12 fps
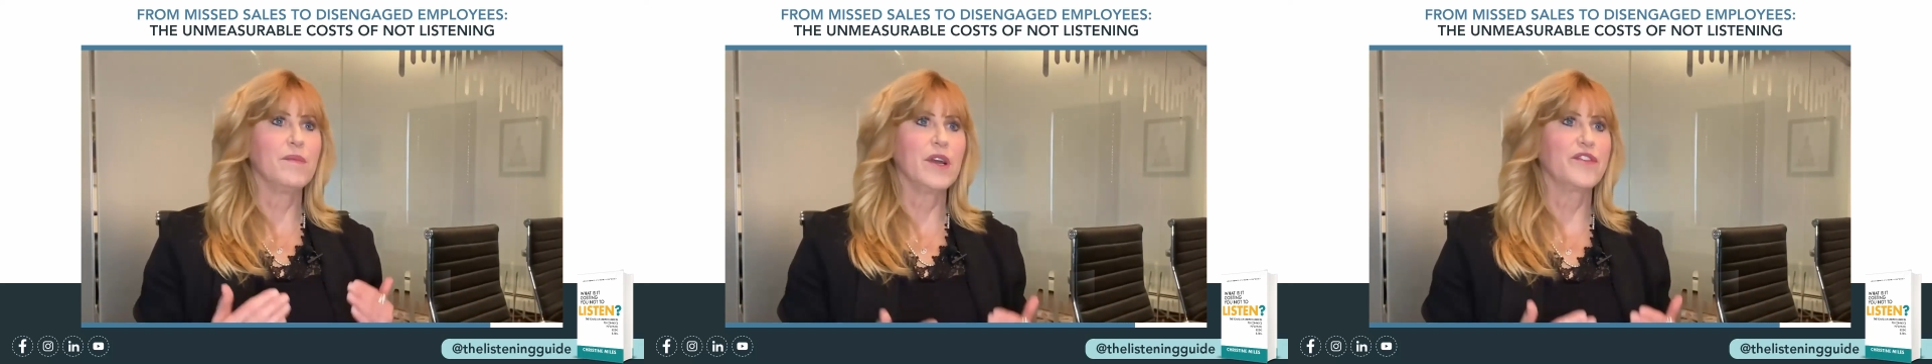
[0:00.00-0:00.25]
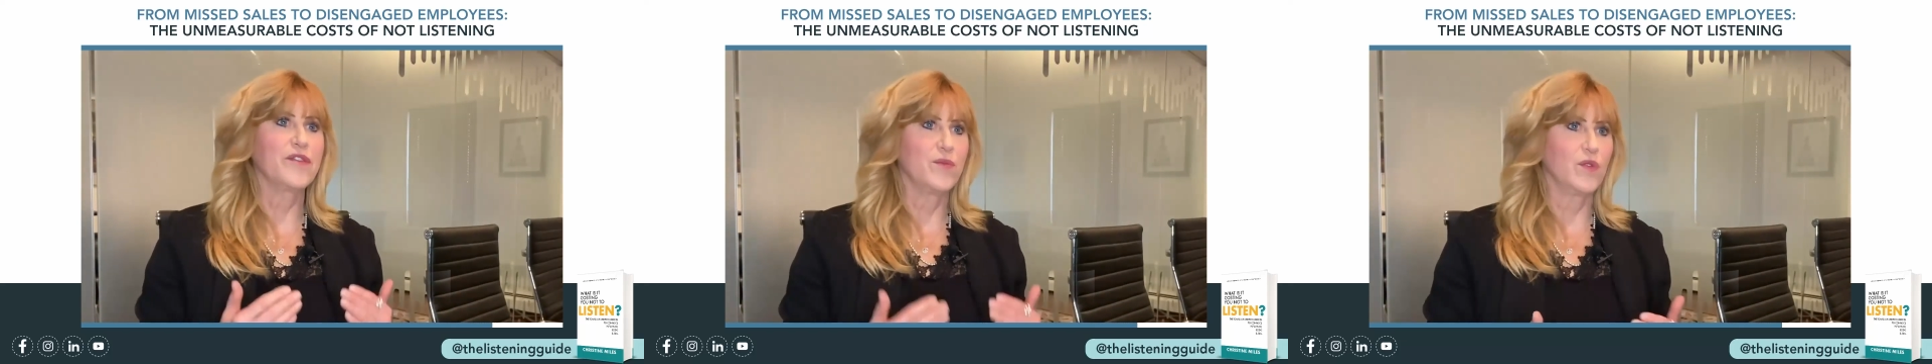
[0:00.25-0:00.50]

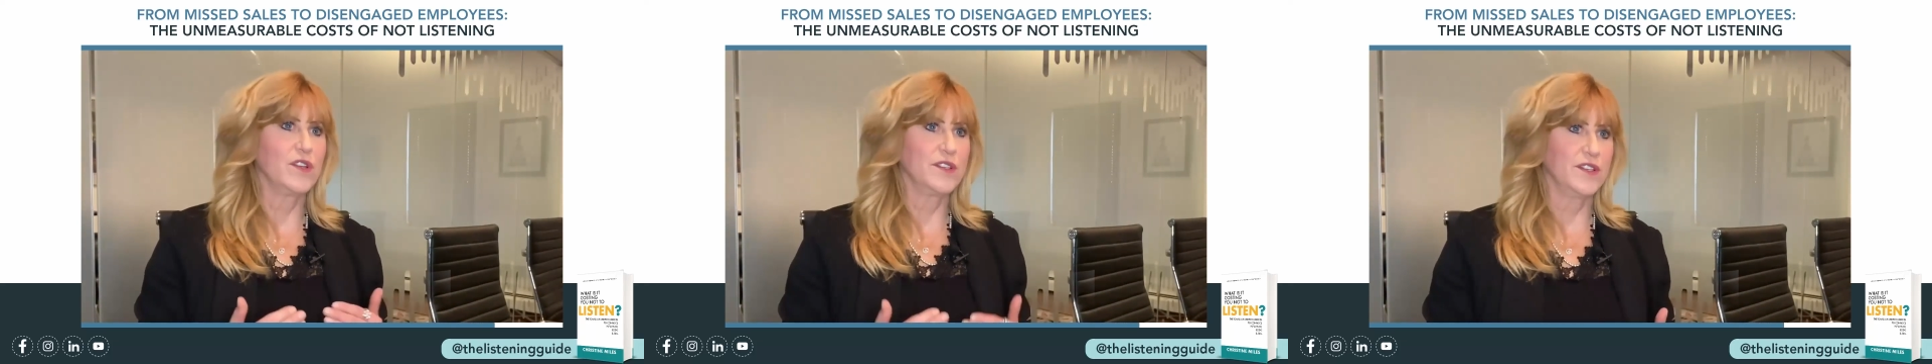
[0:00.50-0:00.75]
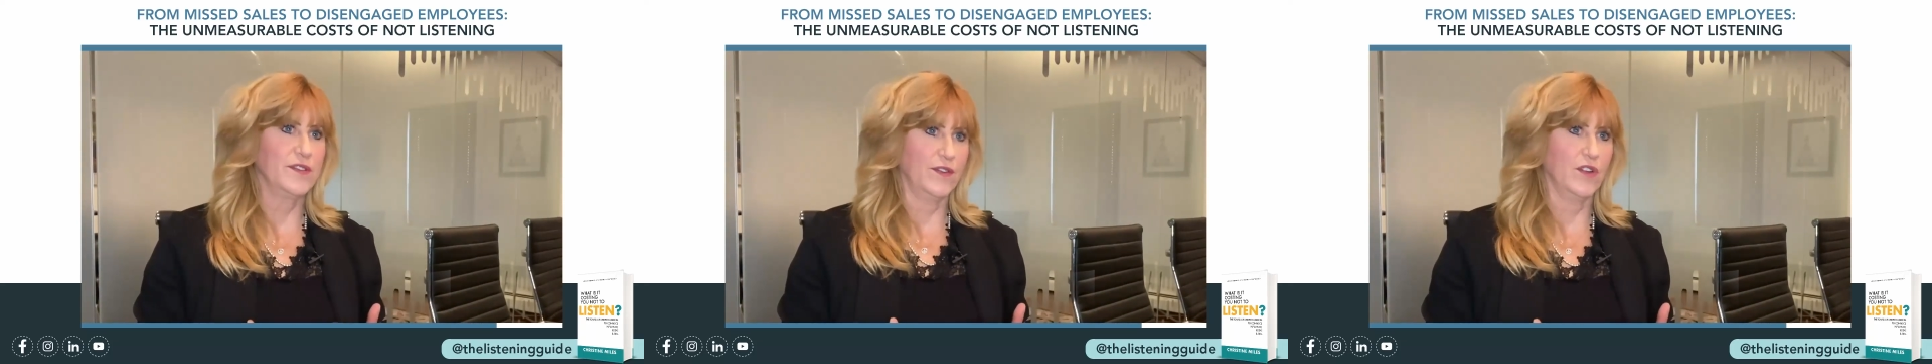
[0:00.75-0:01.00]
much more
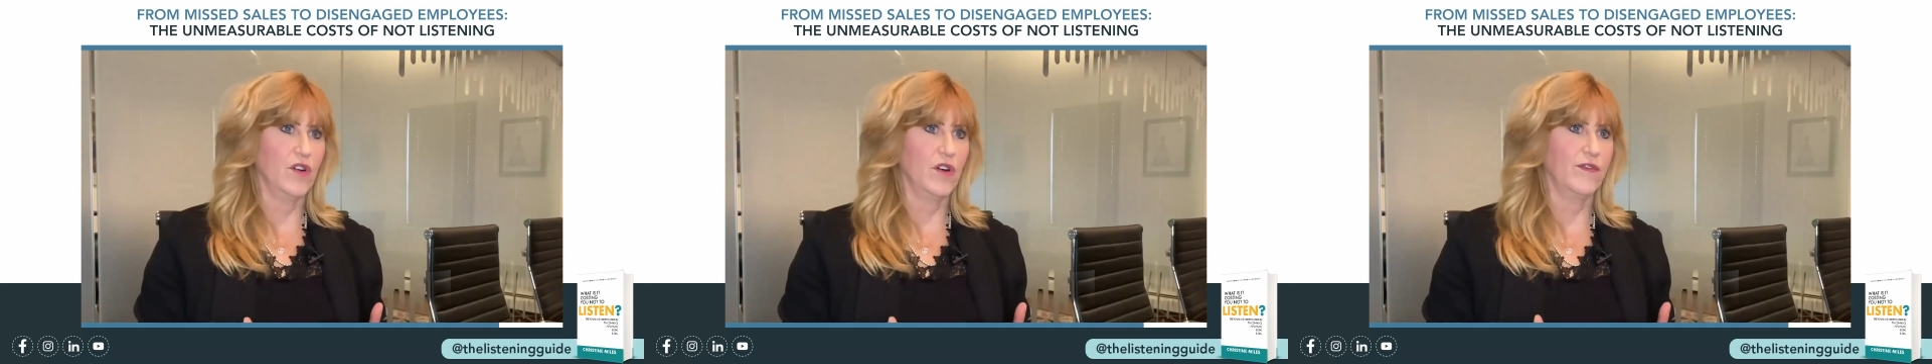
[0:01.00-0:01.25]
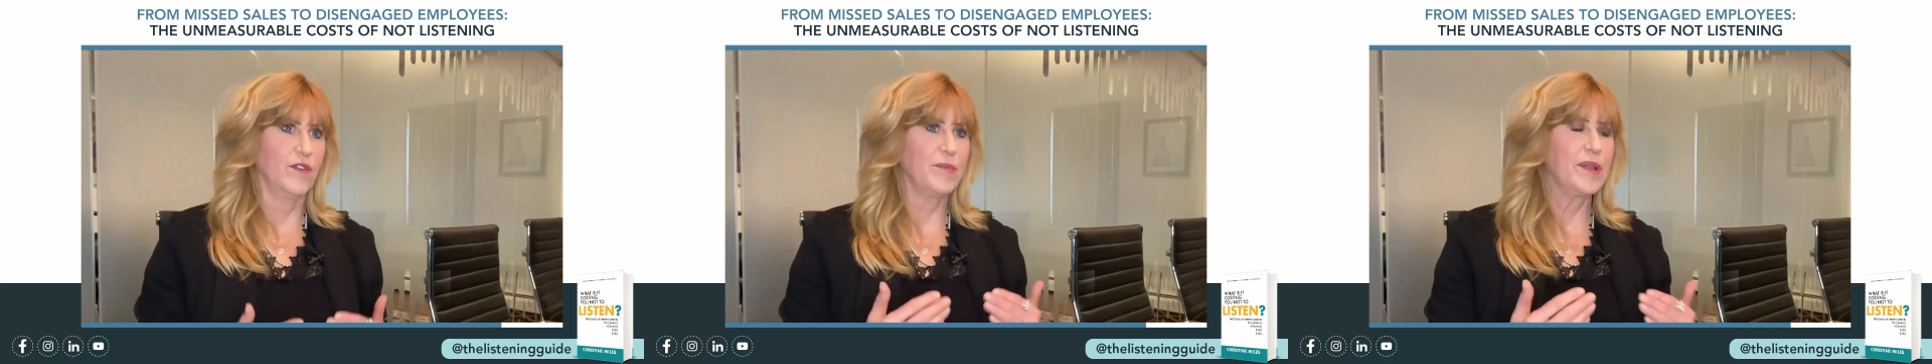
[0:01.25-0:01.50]

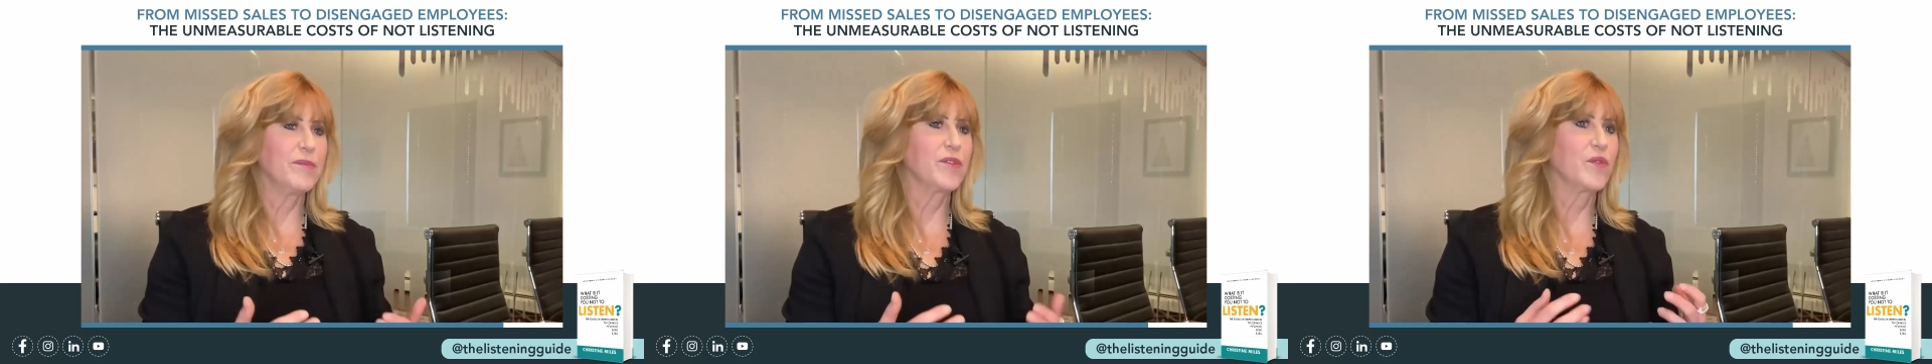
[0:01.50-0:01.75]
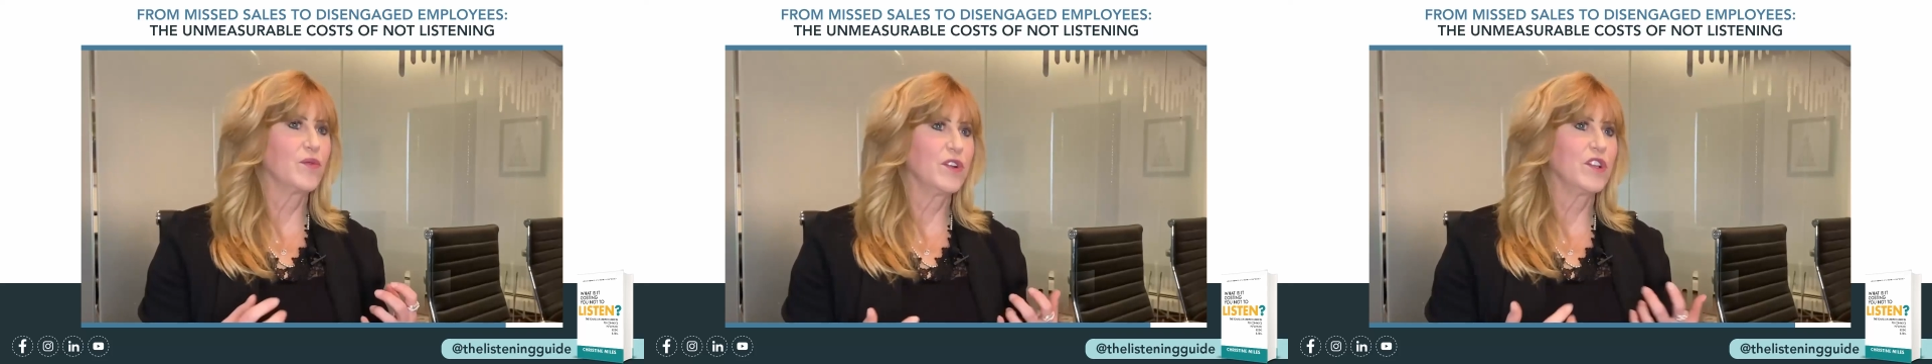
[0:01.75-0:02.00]
difficult for people
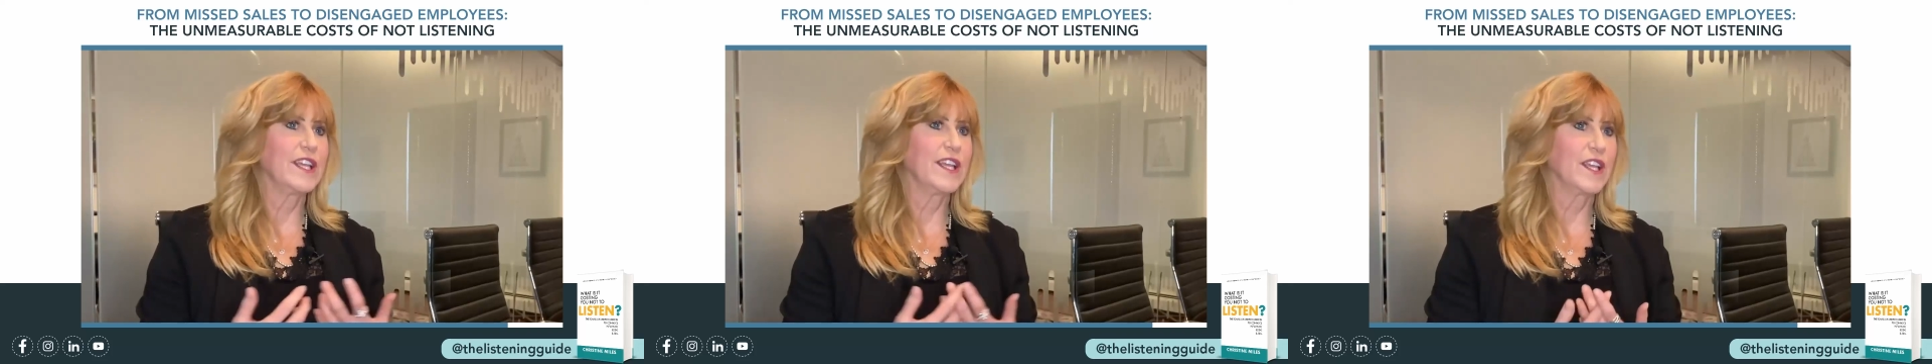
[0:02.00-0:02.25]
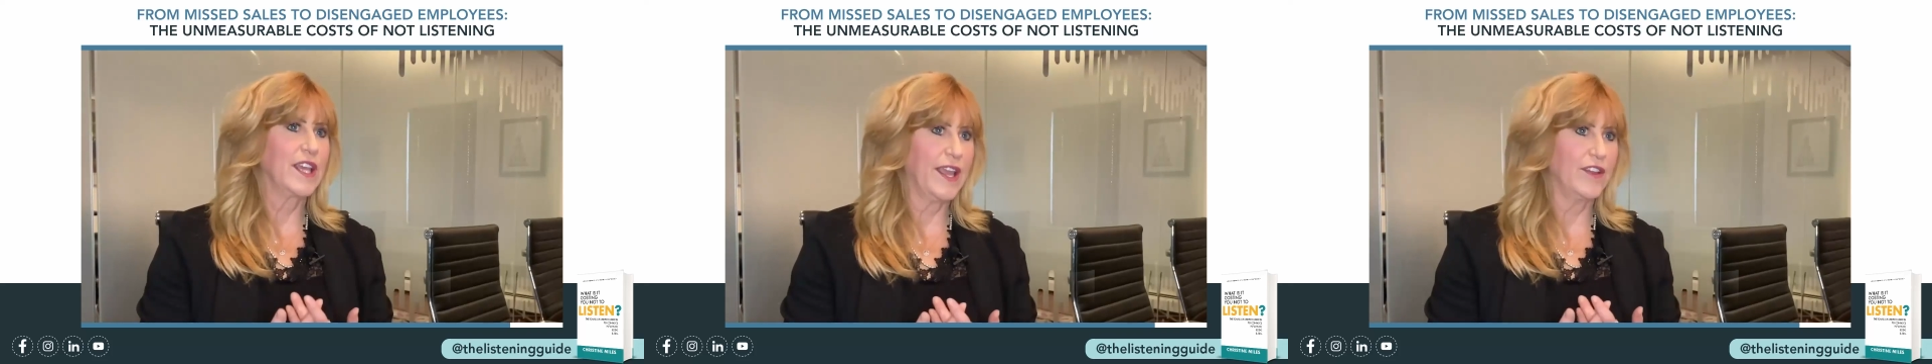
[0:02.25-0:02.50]
to really
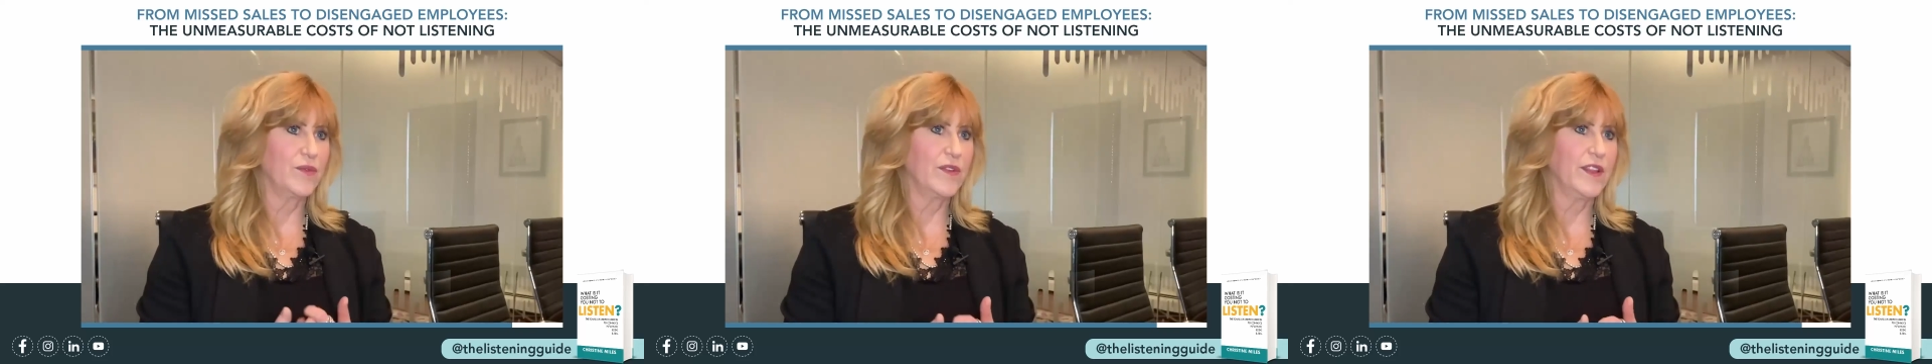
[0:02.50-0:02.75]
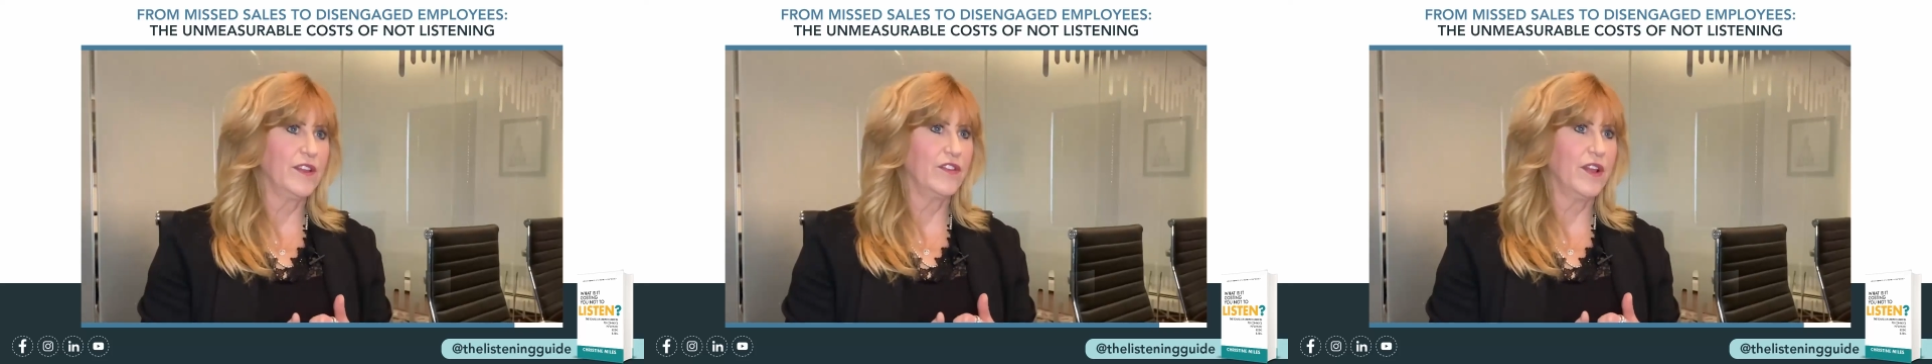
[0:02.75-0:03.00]
engage
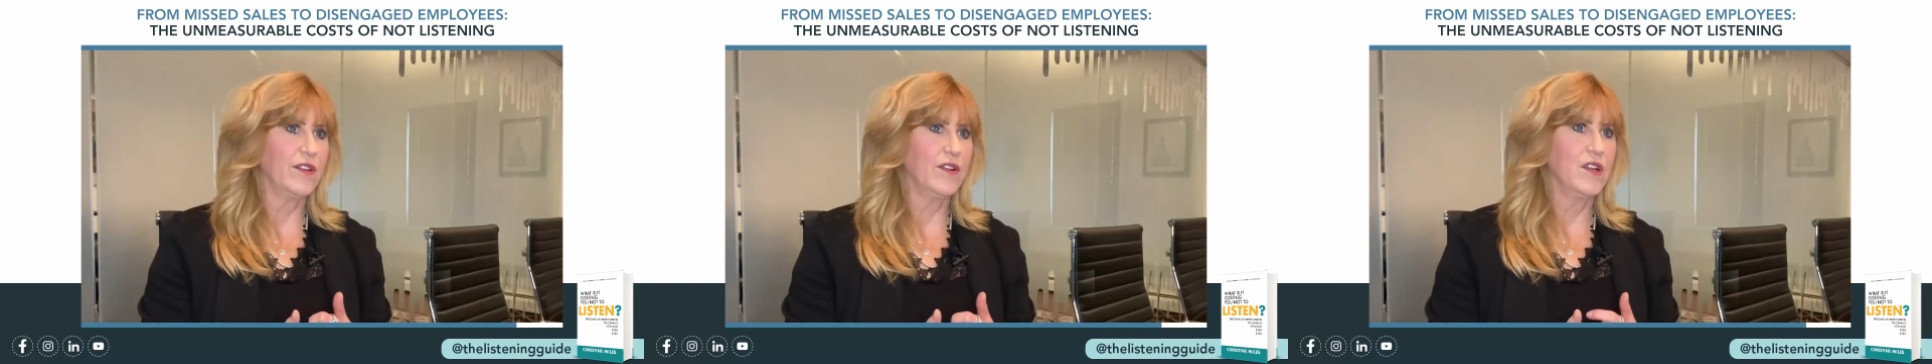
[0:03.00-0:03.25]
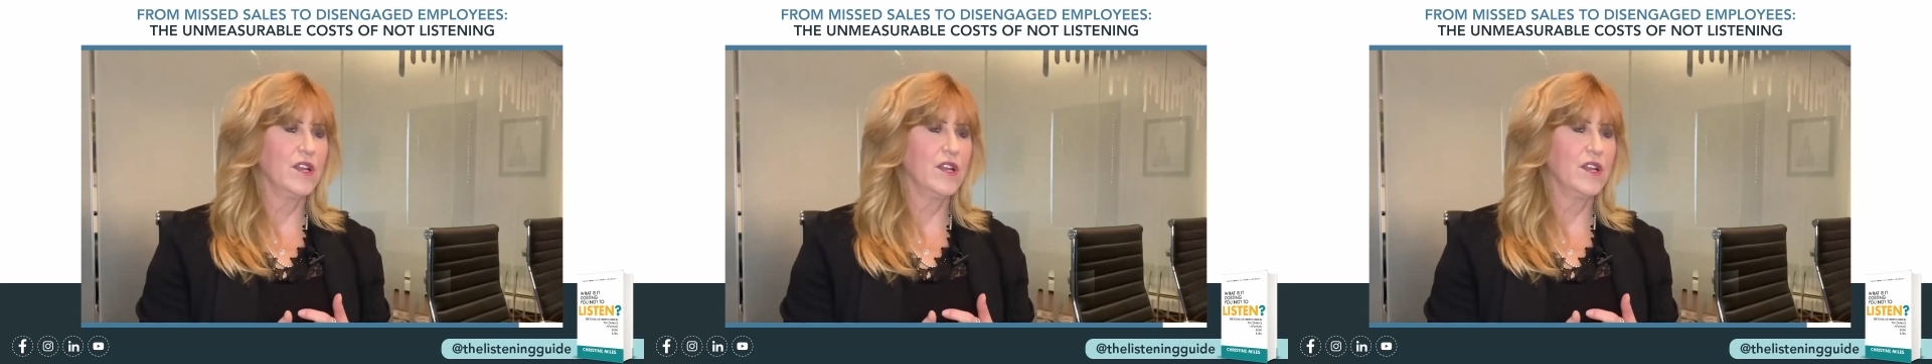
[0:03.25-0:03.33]
with each other.